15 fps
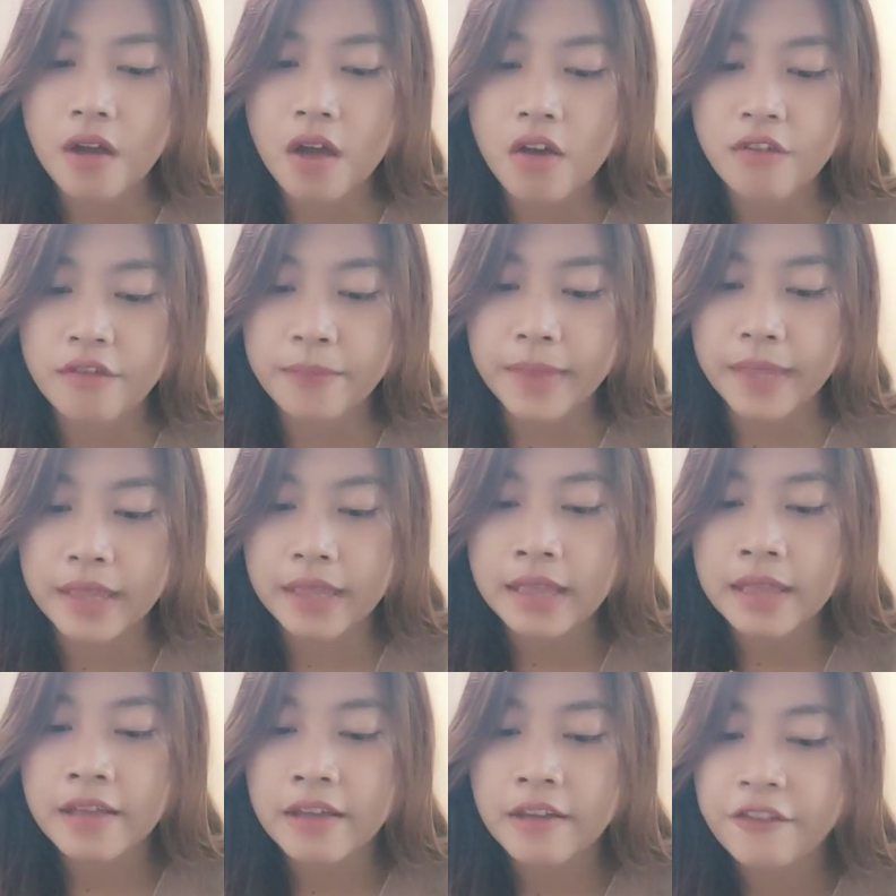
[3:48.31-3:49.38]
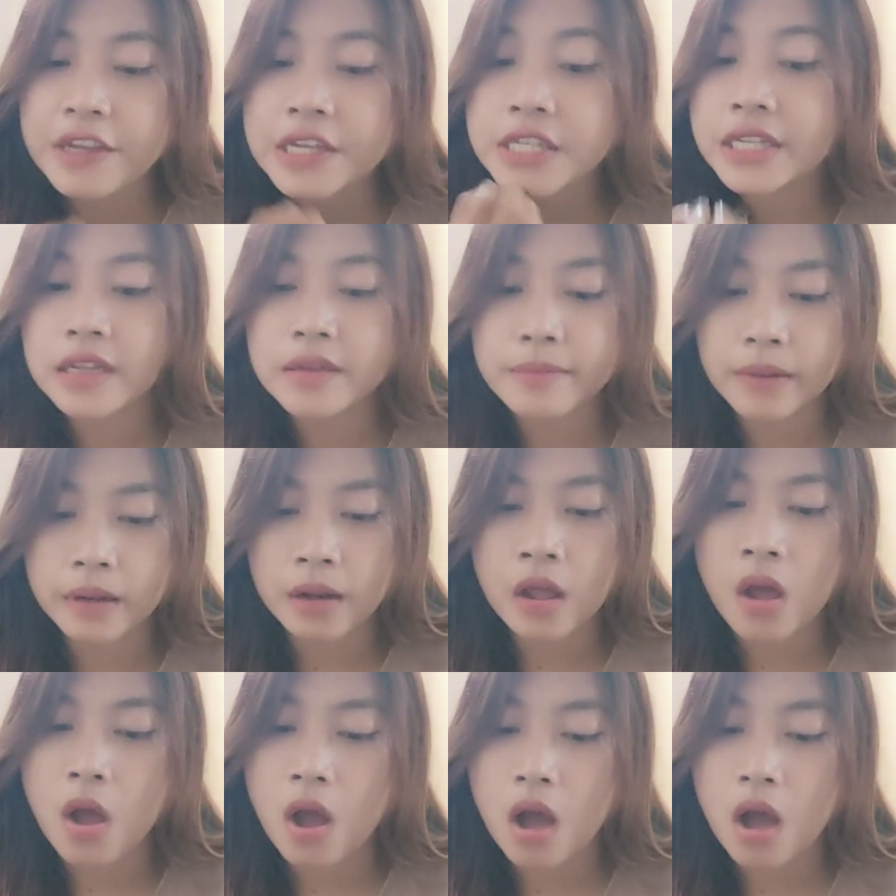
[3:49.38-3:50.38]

of being fashionable.